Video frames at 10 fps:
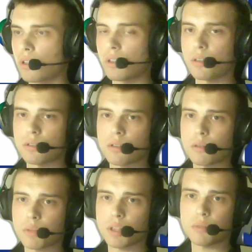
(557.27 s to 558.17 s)

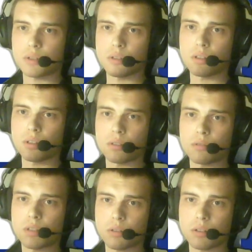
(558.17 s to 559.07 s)
sometimes
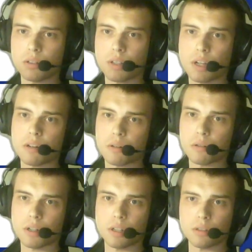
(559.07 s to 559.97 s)
the error
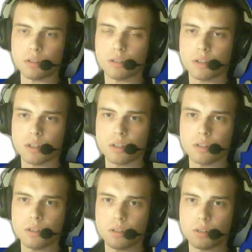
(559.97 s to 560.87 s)
can
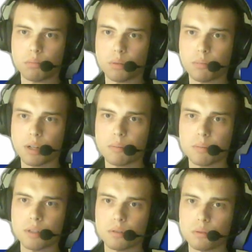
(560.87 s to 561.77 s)
pop up,
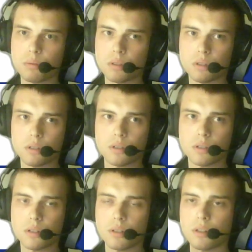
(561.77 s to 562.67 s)
and you
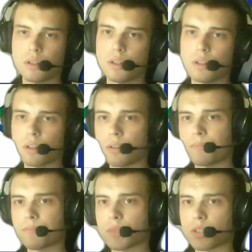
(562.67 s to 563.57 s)
will
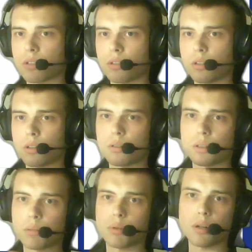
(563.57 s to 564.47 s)
all
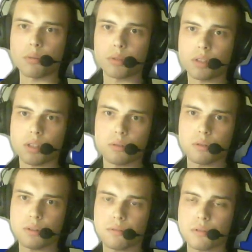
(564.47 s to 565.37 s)
the prompt that you
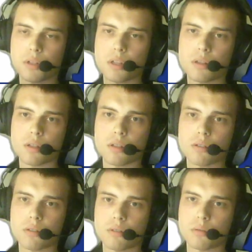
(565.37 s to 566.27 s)
have created,
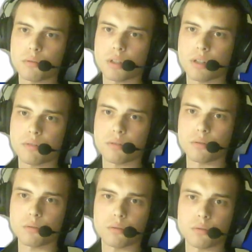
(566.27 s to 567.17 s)
you will have
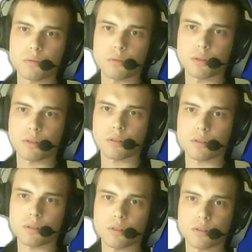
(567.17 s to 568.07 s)
to do
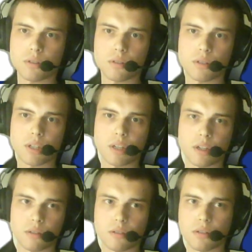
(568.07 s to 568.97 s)
it
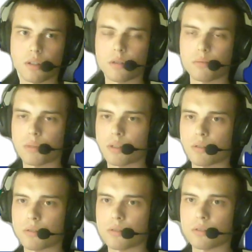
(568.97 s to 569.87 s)
again,
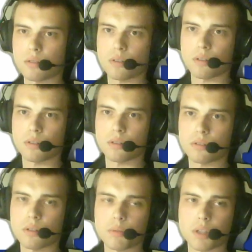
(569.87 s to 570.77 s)
because
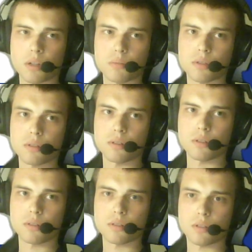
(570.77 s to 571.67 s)
sometimes
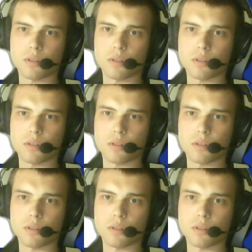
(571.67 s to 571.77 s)
these